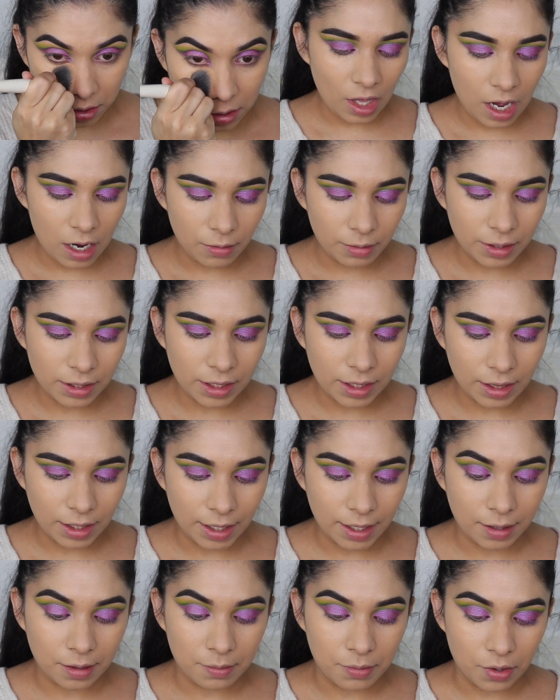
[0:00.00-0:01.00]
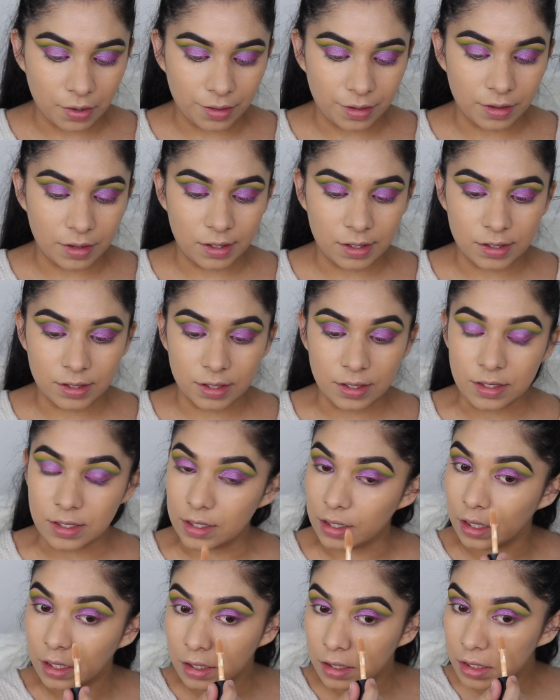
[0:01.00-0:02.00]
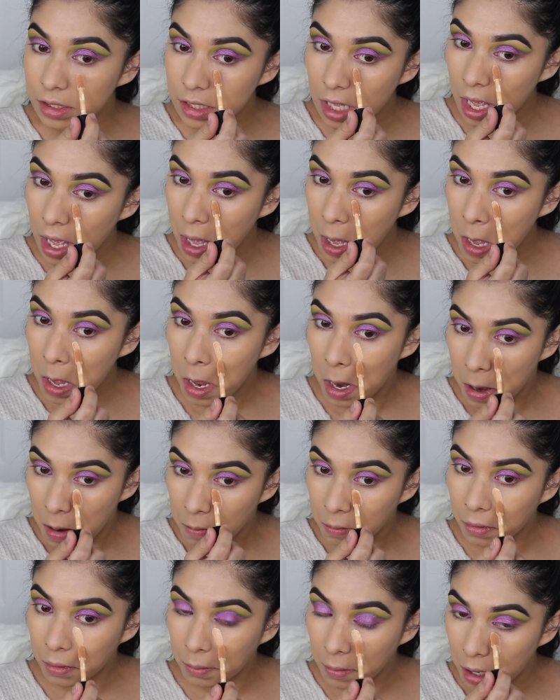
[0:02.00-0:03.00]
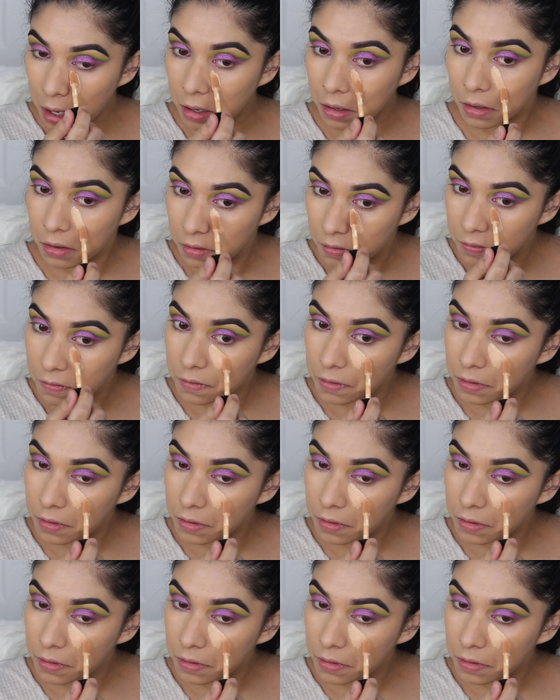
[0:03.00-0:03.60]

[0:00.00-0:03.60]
I really like both of these concealers from e.l.f.